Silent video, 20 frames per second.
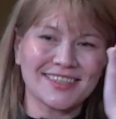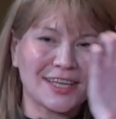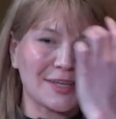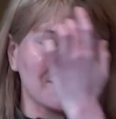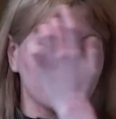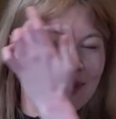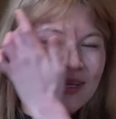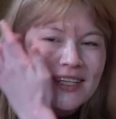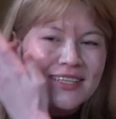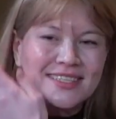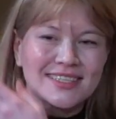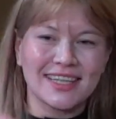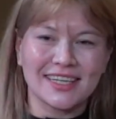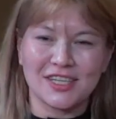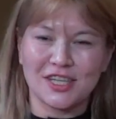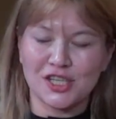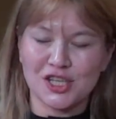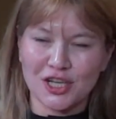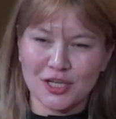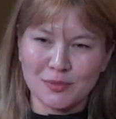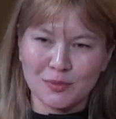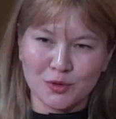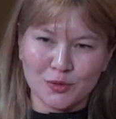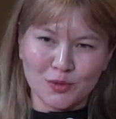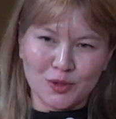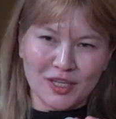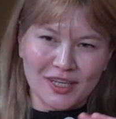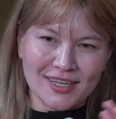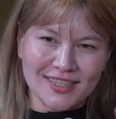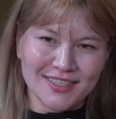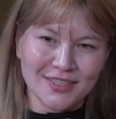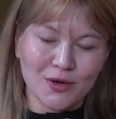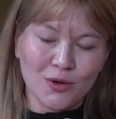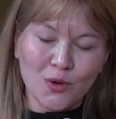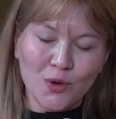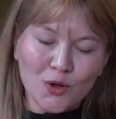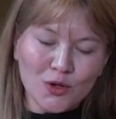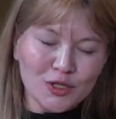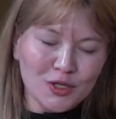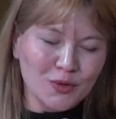That means that the chatbot will ask
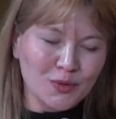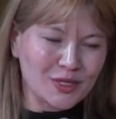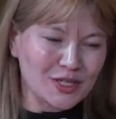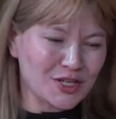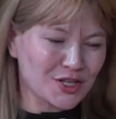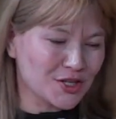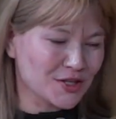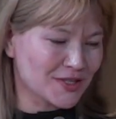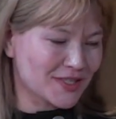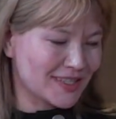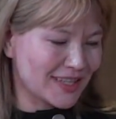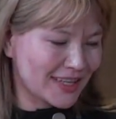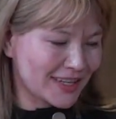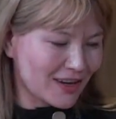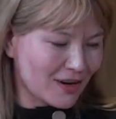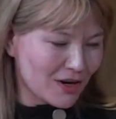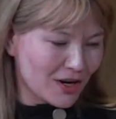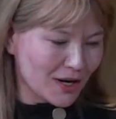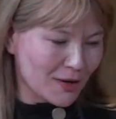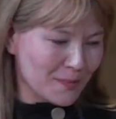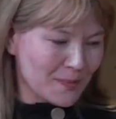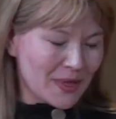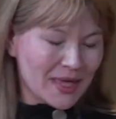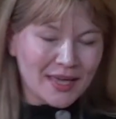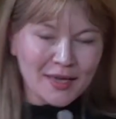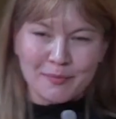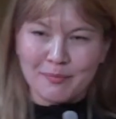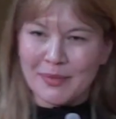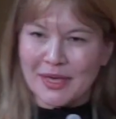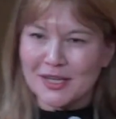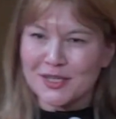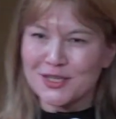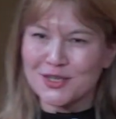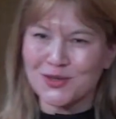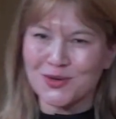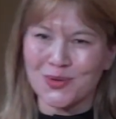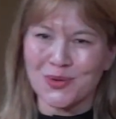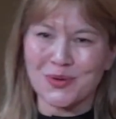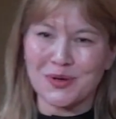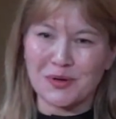all the questions that are
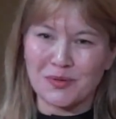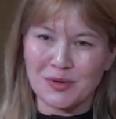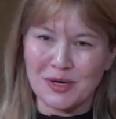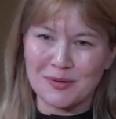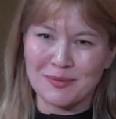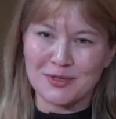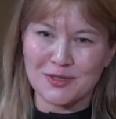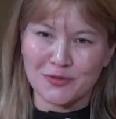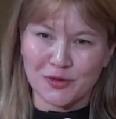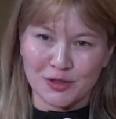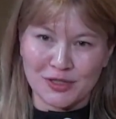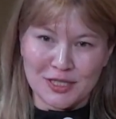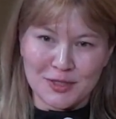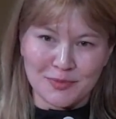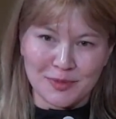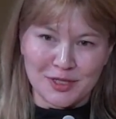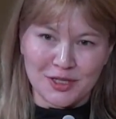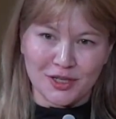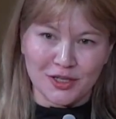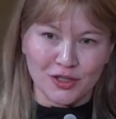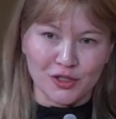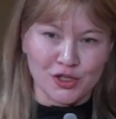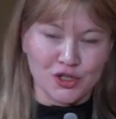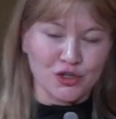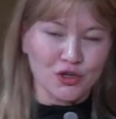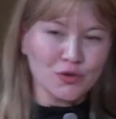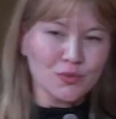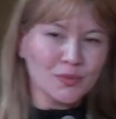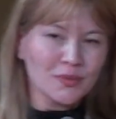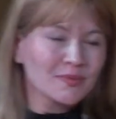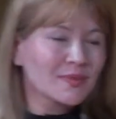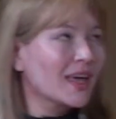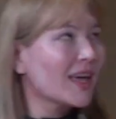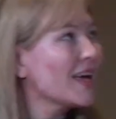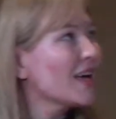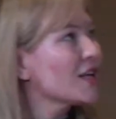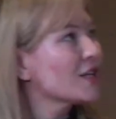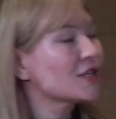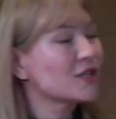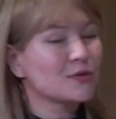mandatory requirements for this particular job
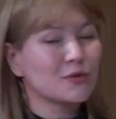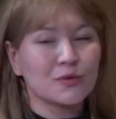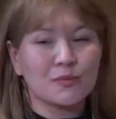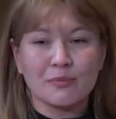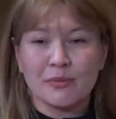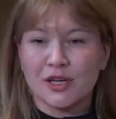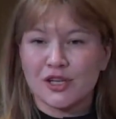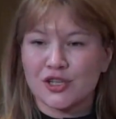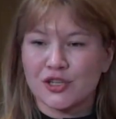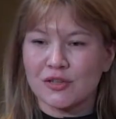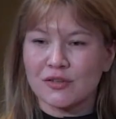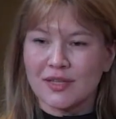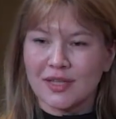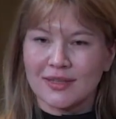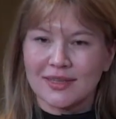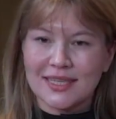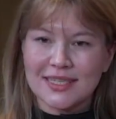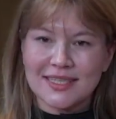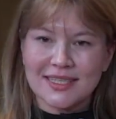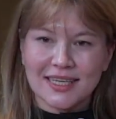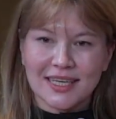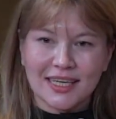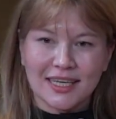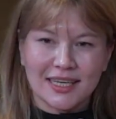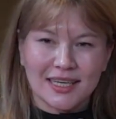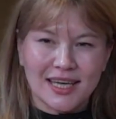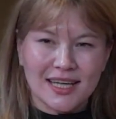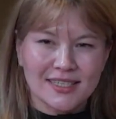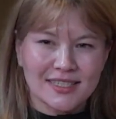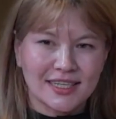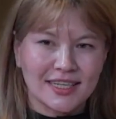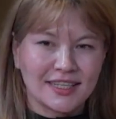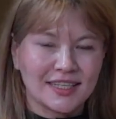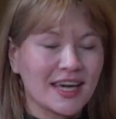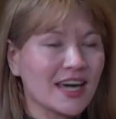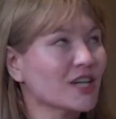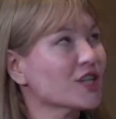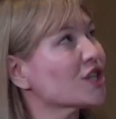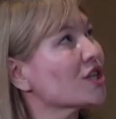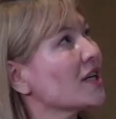to make sure that this candidate
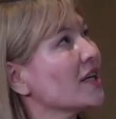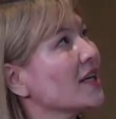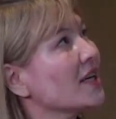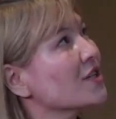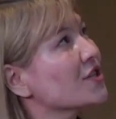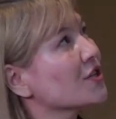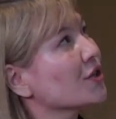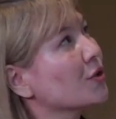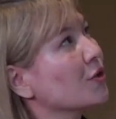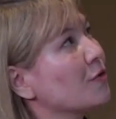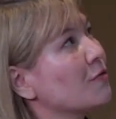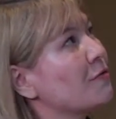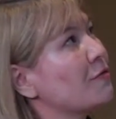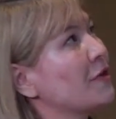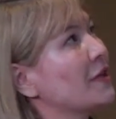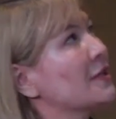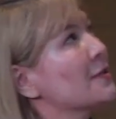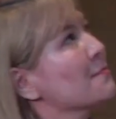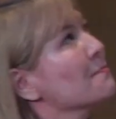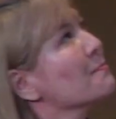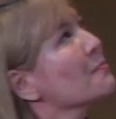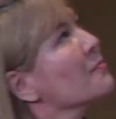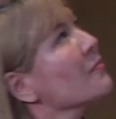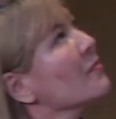actually is a good fit.